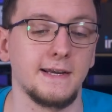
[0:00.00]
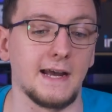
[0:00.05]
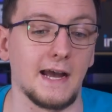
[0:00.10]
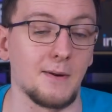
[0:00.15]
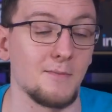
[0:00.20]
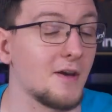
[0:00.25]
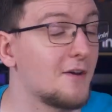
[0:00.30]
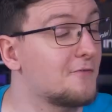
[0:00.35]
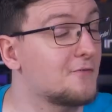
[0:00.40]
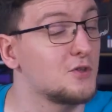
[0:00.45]

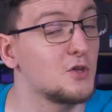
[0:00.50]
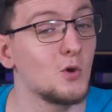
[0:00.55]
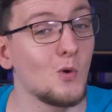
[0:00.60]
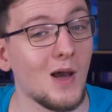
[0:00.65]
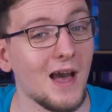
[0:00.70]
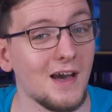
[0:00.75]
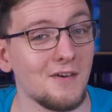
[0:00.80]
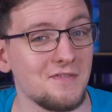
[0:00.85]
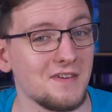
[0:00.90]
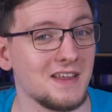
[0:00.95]
Um, if you
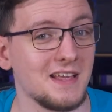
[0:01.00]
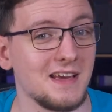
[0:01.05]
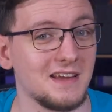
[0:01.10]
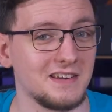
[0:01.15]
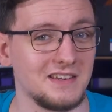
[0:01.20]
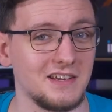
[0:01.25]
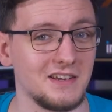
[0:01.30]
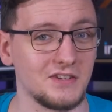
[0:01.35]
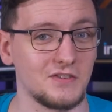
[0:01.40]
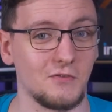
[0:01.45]
have any
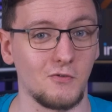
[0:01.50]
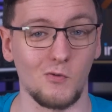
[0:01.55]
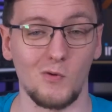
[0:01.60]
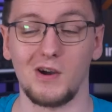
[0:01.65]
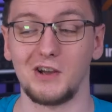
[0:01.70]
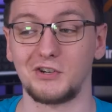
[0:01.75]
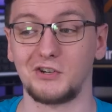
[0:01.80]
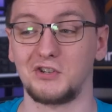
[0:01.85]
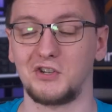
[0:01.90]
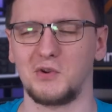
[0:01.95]
ideas for
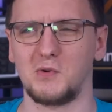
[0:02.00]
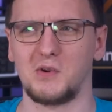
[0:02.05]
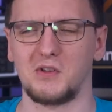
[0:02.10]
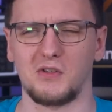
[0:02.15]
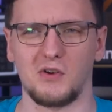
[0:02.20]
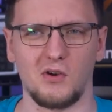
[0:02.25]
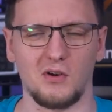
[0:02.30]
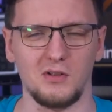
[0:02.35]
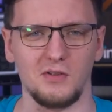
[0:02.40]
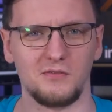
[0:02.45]
what I should do
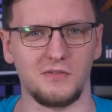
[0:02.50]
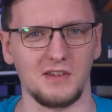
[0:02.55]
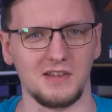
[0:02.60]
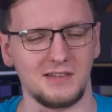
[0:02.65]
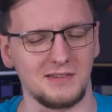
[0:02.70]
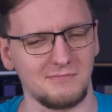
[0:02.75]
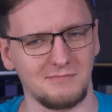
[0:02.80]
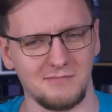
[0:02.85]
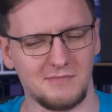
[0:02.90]
with all of this